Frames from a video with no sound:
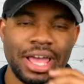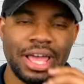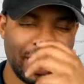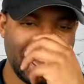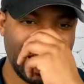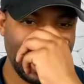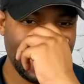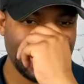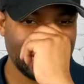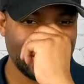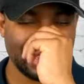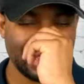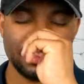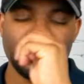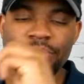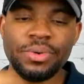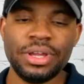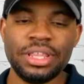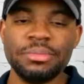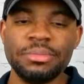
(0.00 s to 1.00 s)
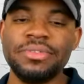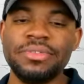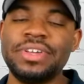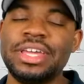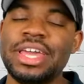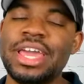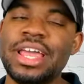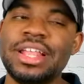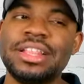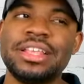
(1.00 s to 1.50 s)
And the way the movie
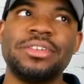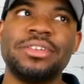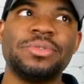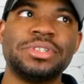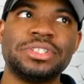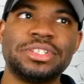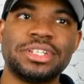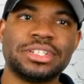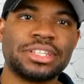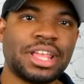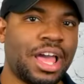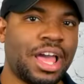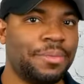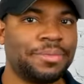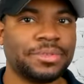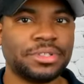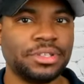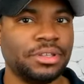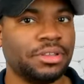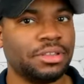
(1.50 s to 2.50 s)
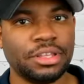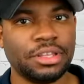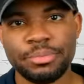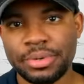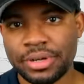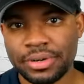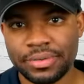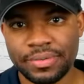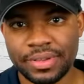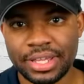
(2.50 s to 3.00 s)
ended was just absolutely
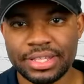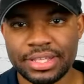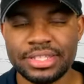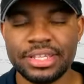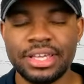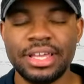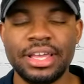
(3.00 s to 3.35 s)
perfect.